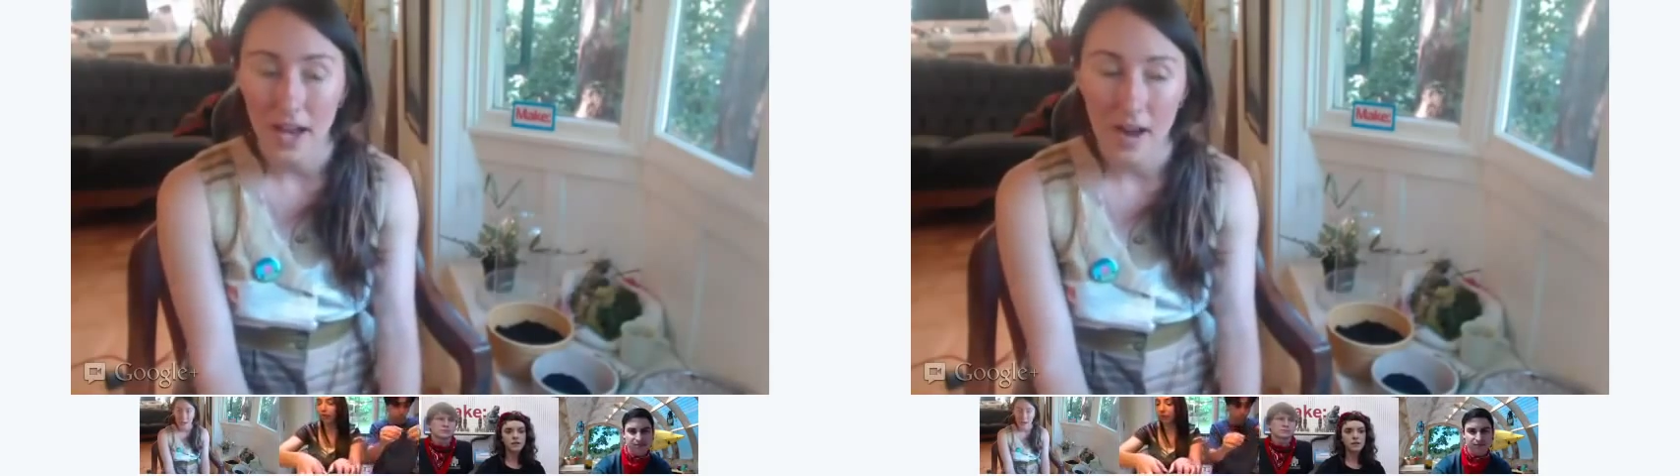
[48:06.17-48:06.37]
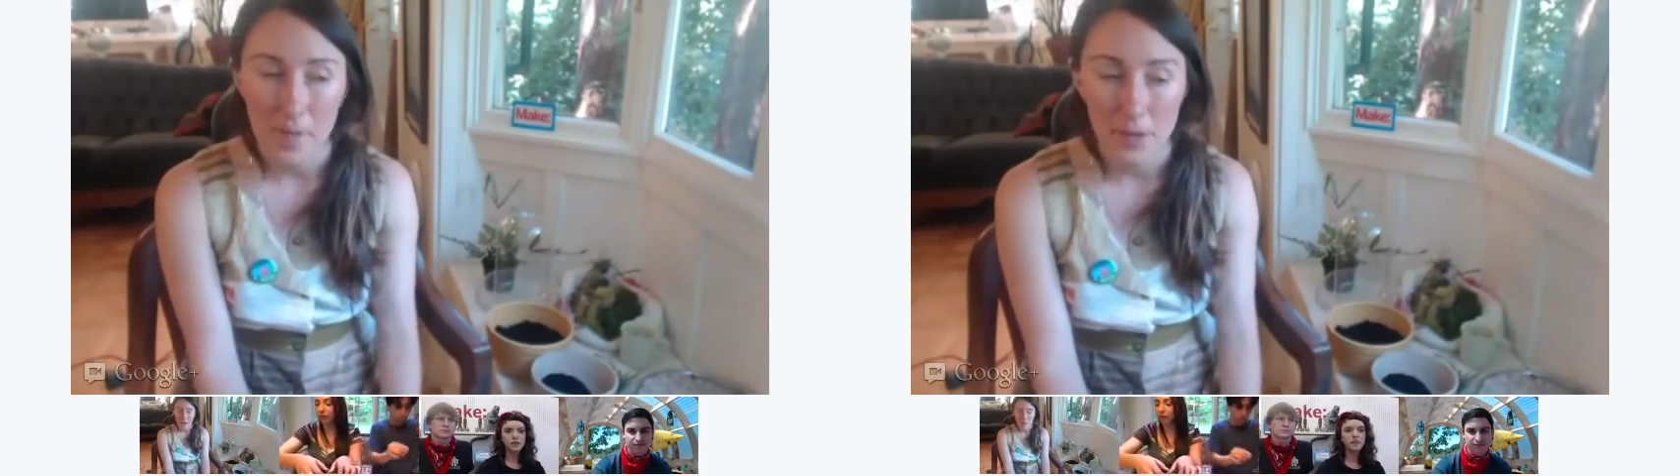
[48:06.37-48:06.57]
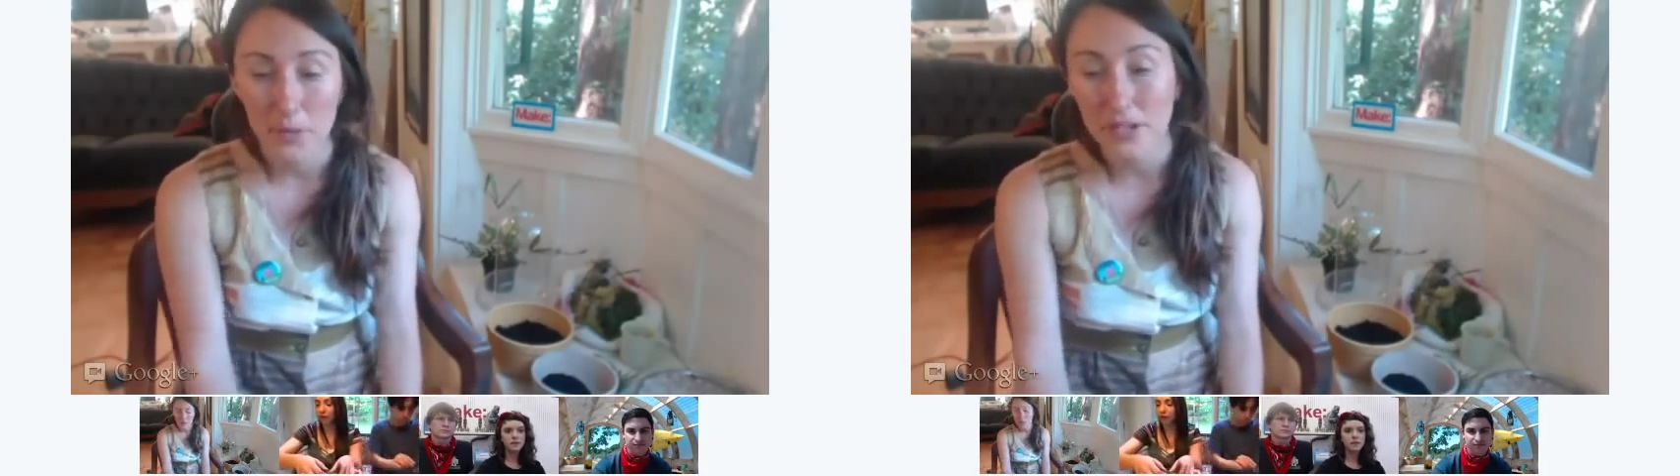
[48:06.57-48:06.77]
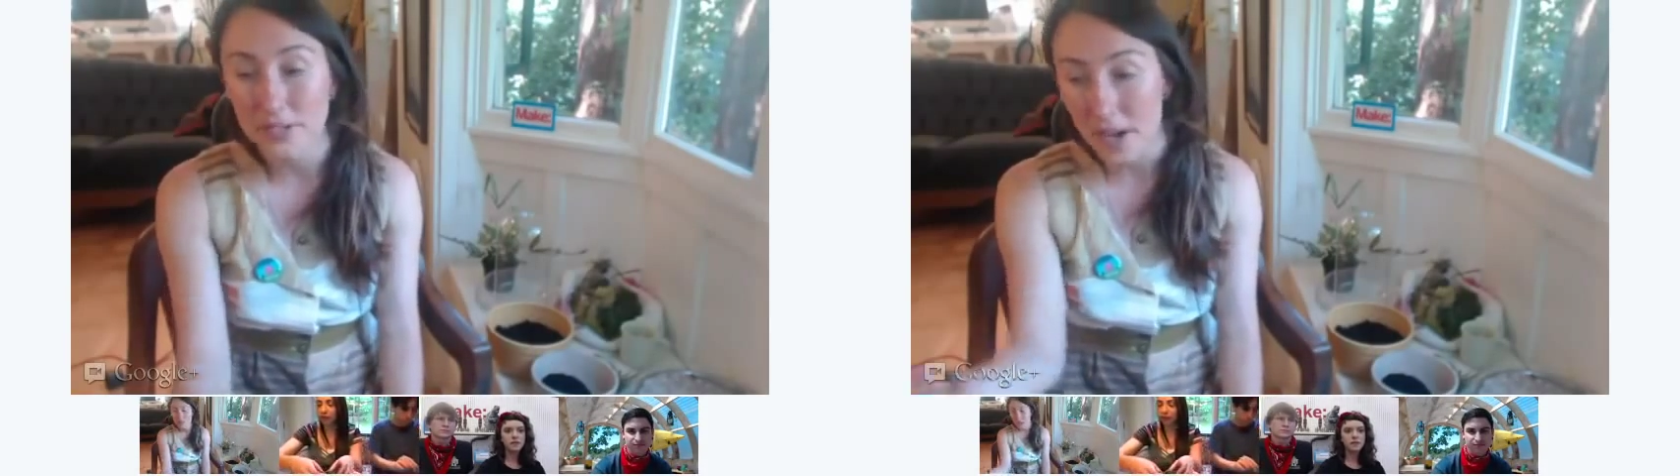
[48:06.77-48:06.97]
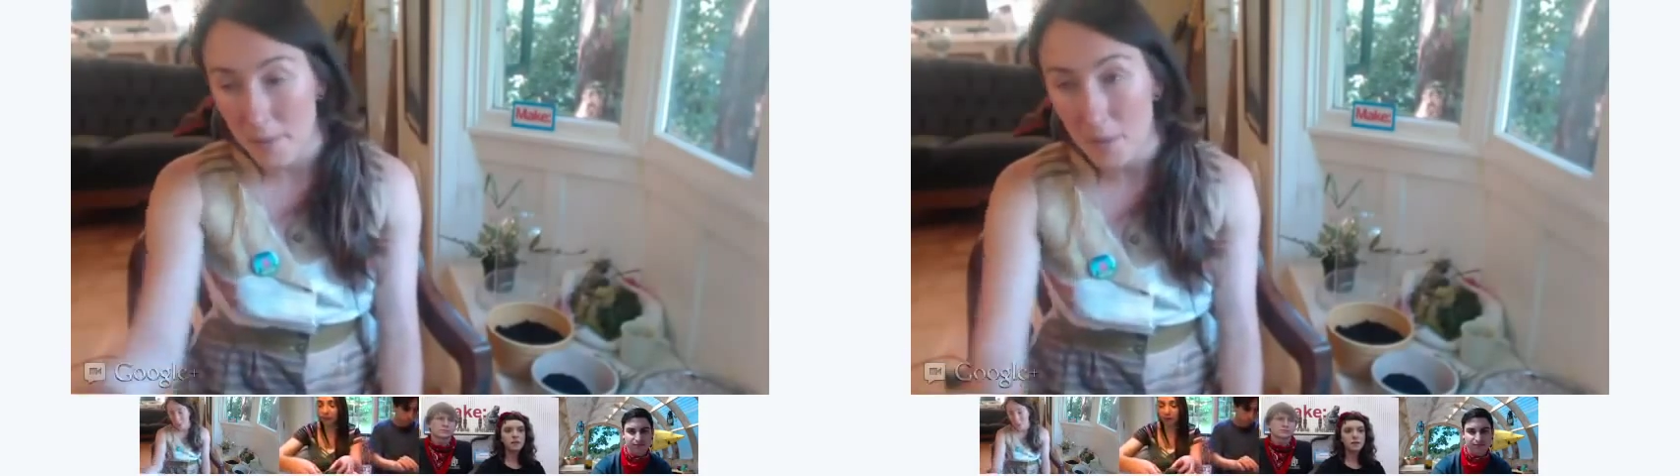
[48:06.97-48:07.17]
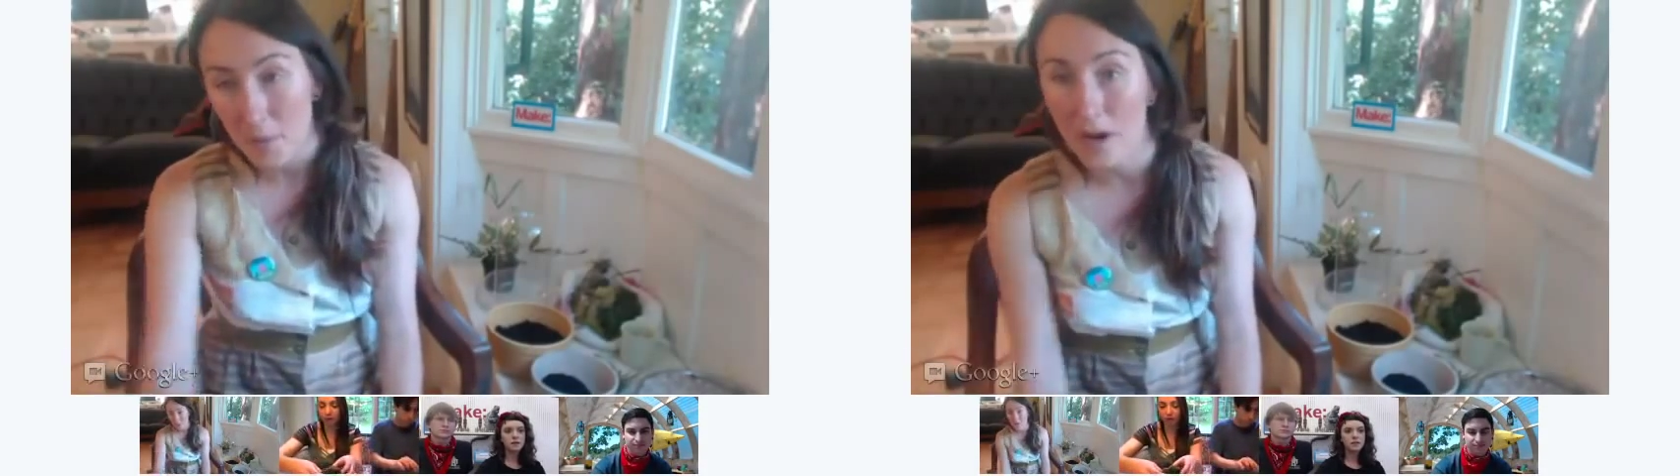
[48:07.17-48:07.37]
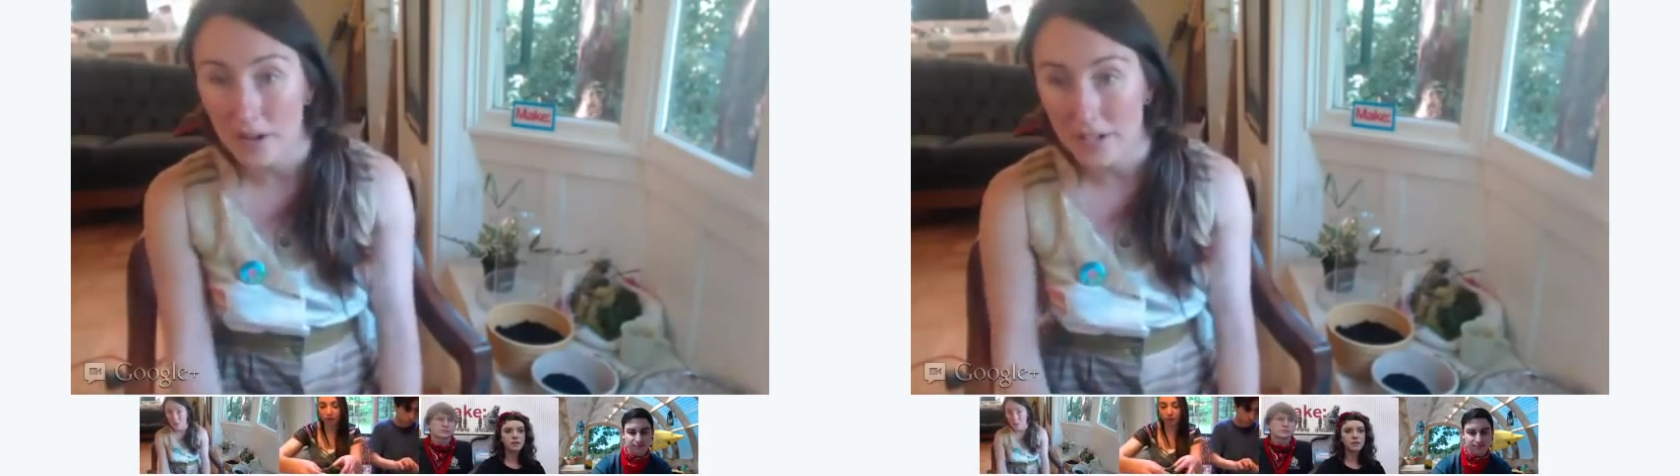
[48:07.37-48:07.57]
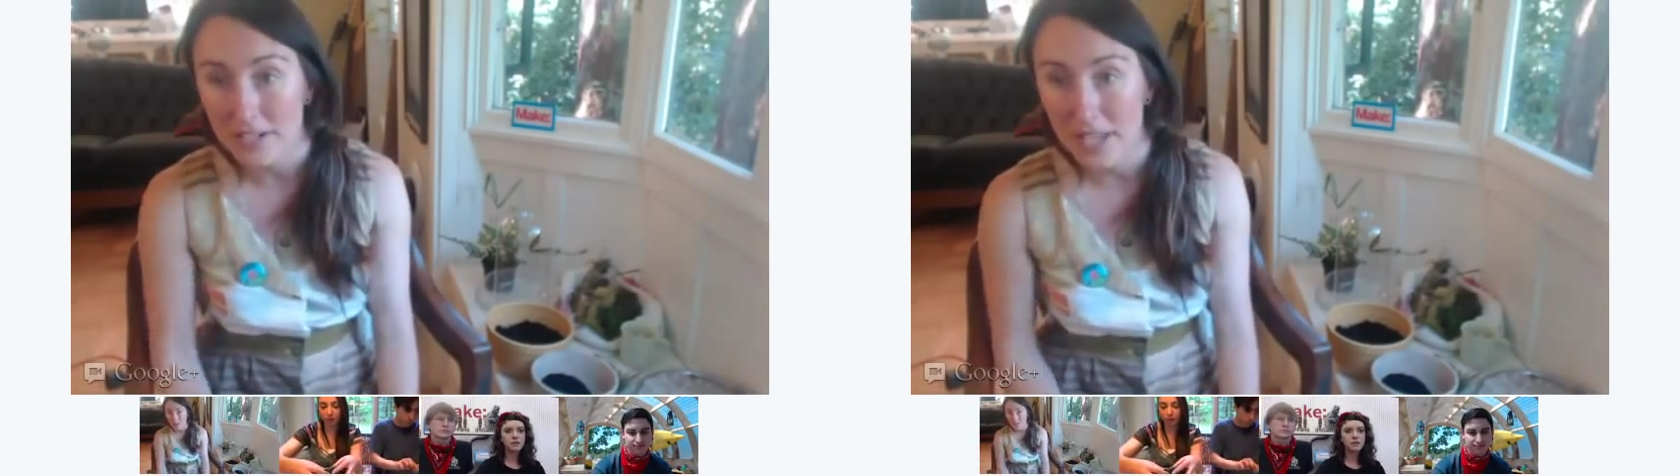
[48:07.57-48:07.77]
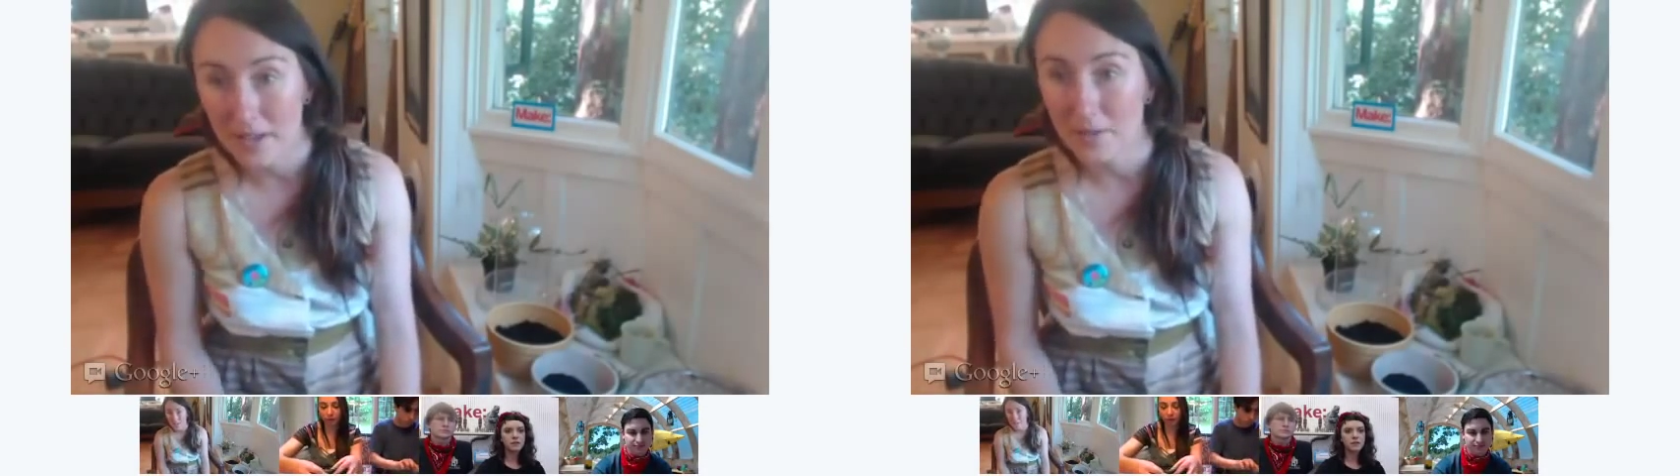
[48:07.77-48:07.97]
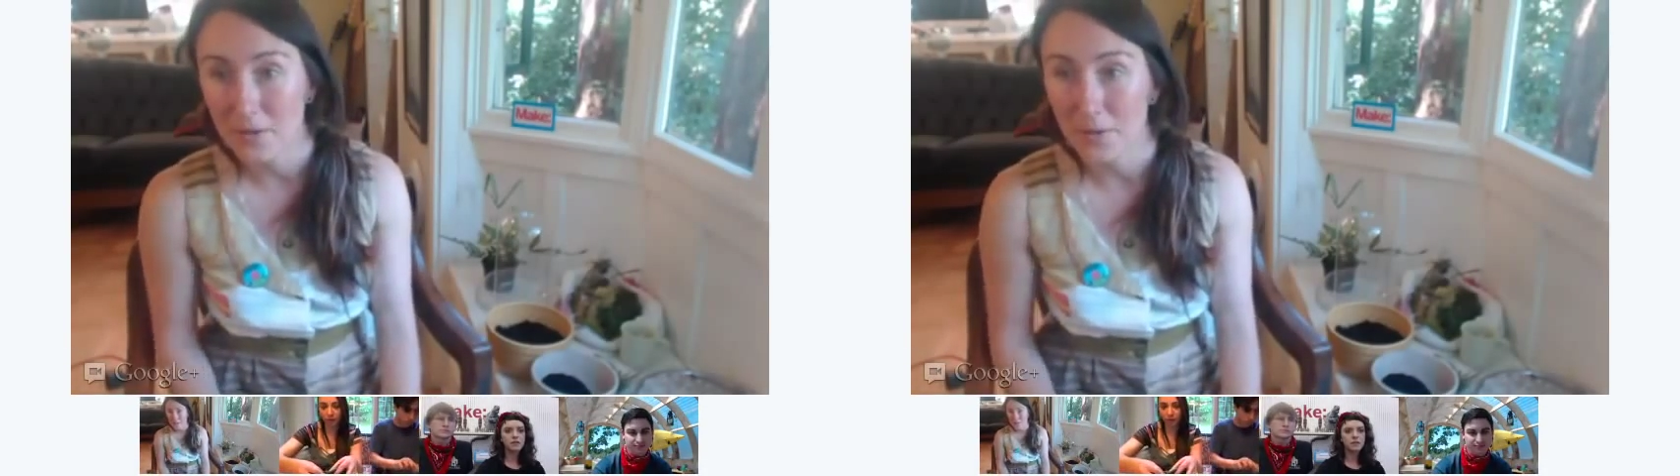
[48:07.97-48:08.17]
Um, and we can talk about watering in a
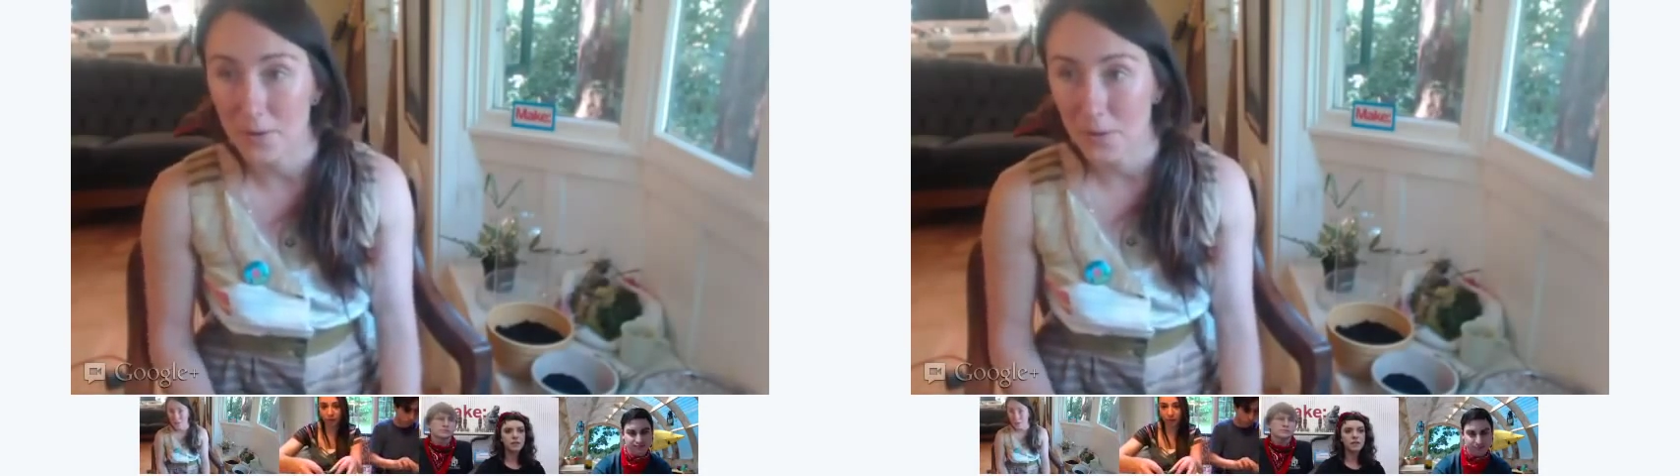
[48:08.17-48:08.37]
second when we're,